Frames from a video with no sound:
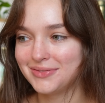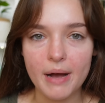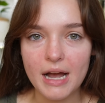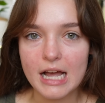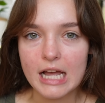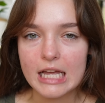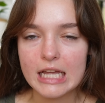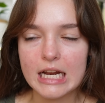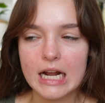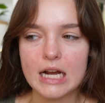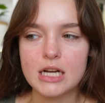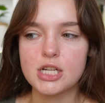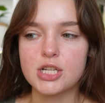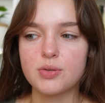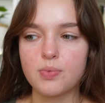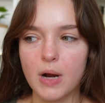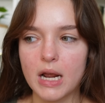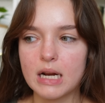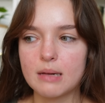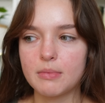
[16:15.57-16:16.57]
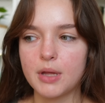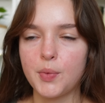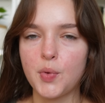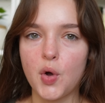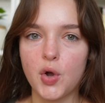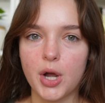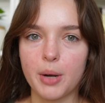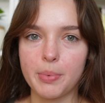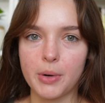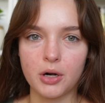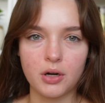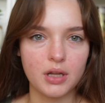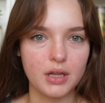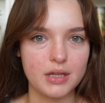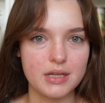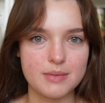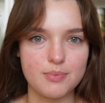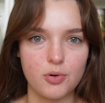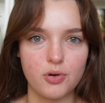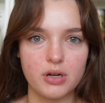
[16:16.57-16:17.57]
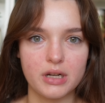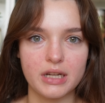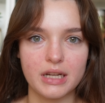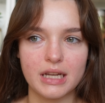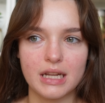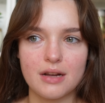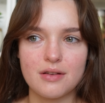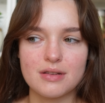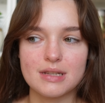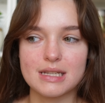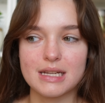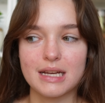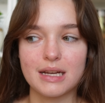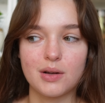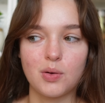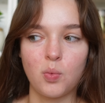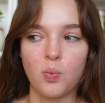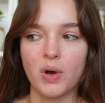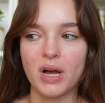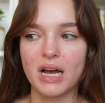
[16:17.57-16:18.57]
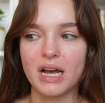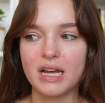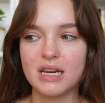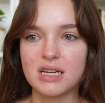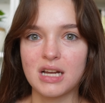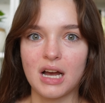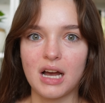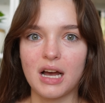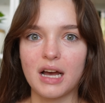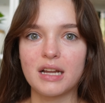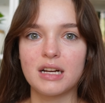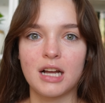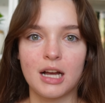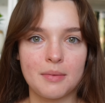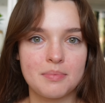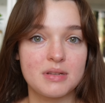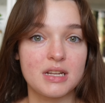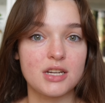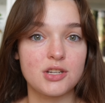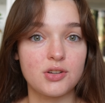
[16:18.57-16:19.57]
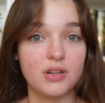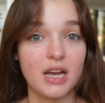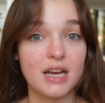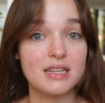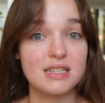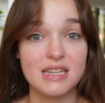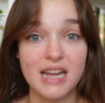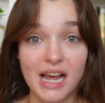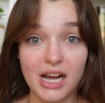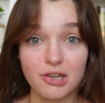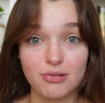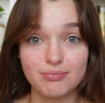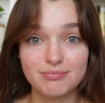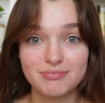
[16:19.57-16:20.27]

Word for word: but I just randomly woke up early this morning and I was like, why not update you guys now?